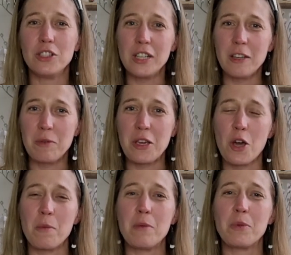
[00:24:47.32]
do leave me a
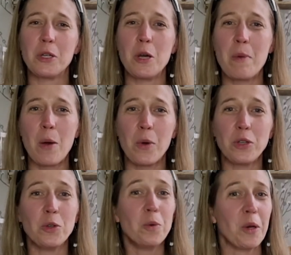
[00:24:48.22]
comment below about
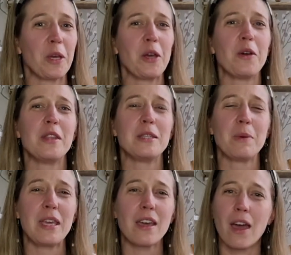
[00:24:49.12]
what you're working on this
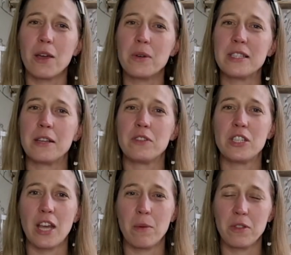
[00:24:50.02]
week. I always love to
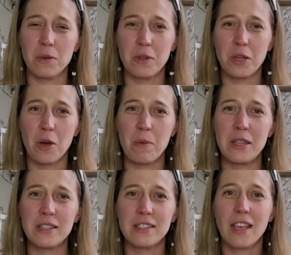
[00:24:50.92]
chat with you in the
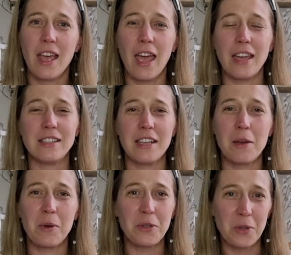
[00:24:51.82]
comments and
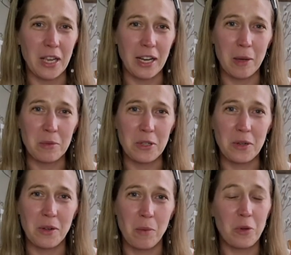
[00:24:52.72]
hear what you're getting up
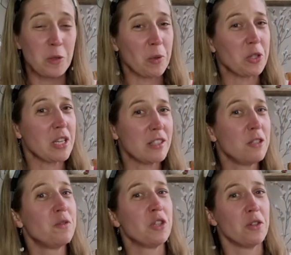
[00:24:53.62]
to and which projects
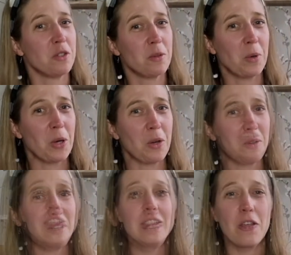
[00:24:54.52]
you've chosen to work
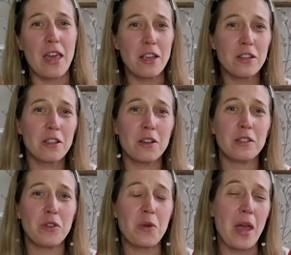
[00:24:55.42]
on. So thank you to
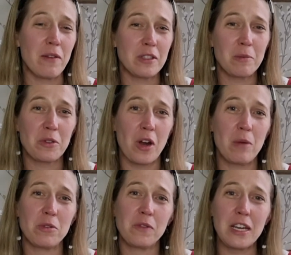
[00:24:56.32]
those of you who have
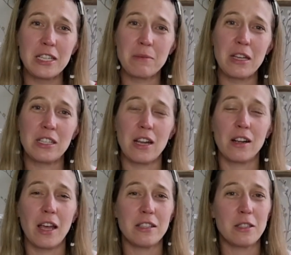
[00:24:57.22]
subscribed already to my
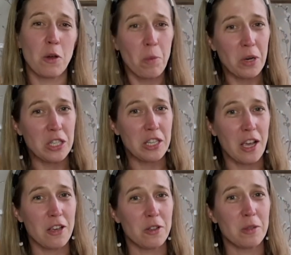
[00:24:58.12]
channel. I so
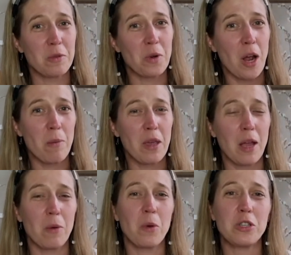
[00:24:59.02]
appreciate you subscribing
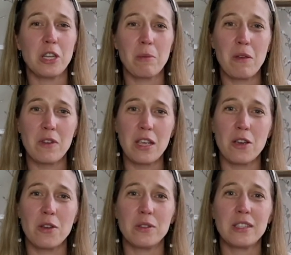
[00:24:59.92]
and watching my
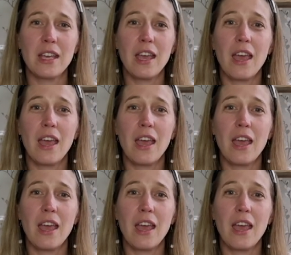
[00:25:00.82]
videos.